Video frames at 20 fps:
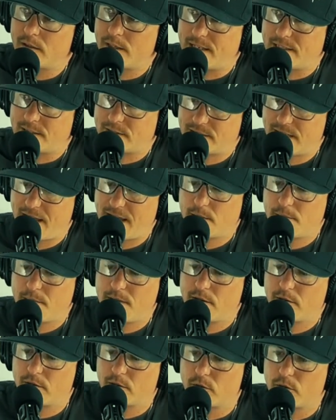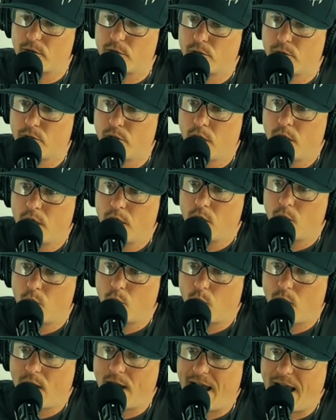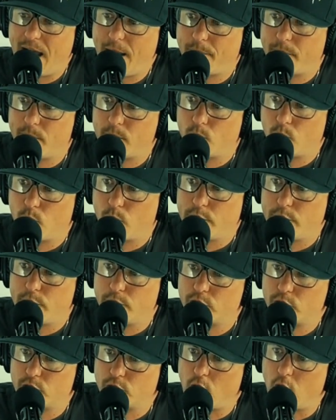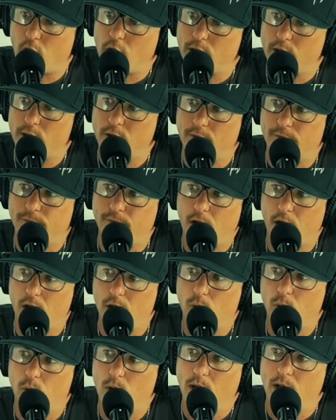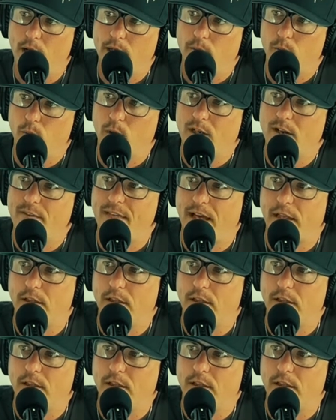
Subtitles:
Like, take me through what happened when you started to fall away. What did that